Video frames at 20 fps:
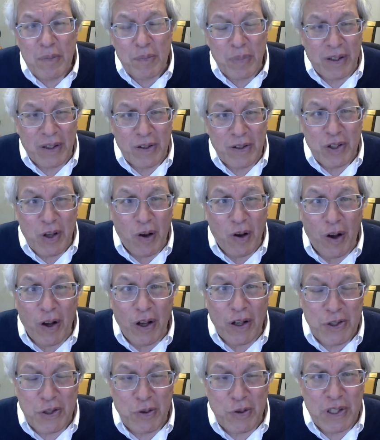but there's
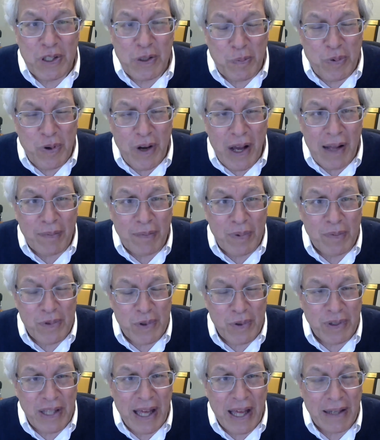all sorts of
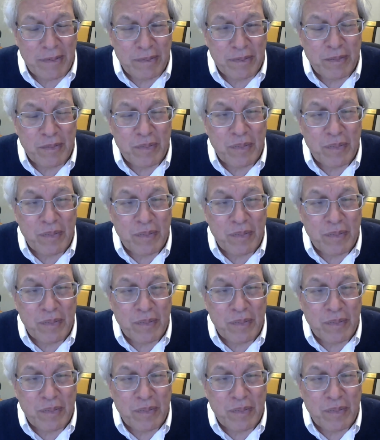problems with that.